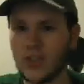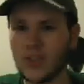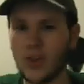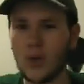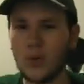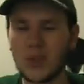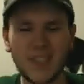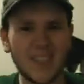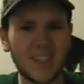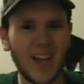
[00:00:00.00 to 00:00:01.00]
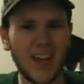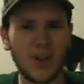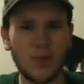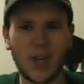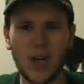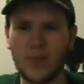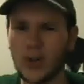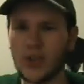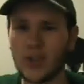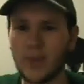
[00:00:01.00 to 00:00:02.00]
So since I don't
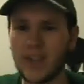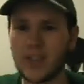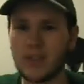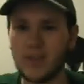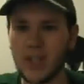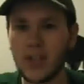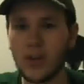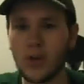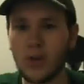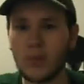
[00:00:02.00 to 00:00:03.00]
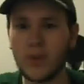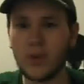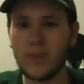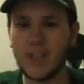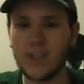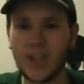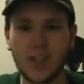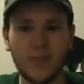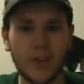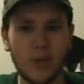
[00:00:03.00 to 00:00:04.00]
cover direct-to-video movies
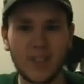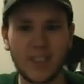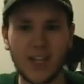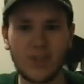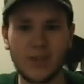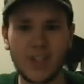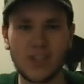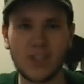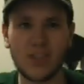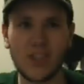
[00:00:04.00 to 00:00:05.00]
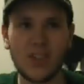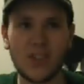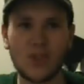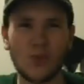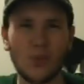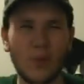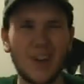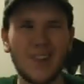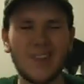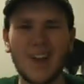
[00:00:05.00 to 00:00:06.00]
on Film Exaggeration since,
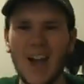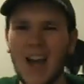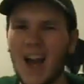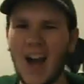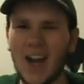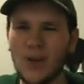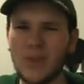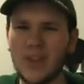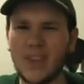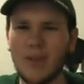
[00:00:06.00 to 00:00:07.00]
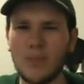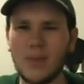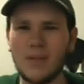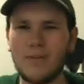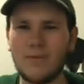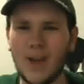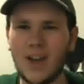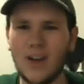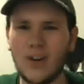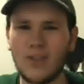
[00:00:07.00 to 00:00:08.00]
well, I don't think that would be
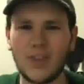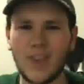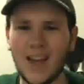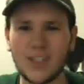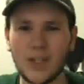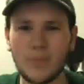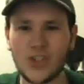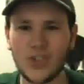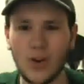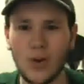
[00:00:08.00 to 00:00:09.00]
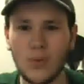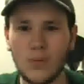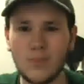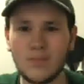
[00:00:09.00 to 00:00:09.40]
fair for that type of show,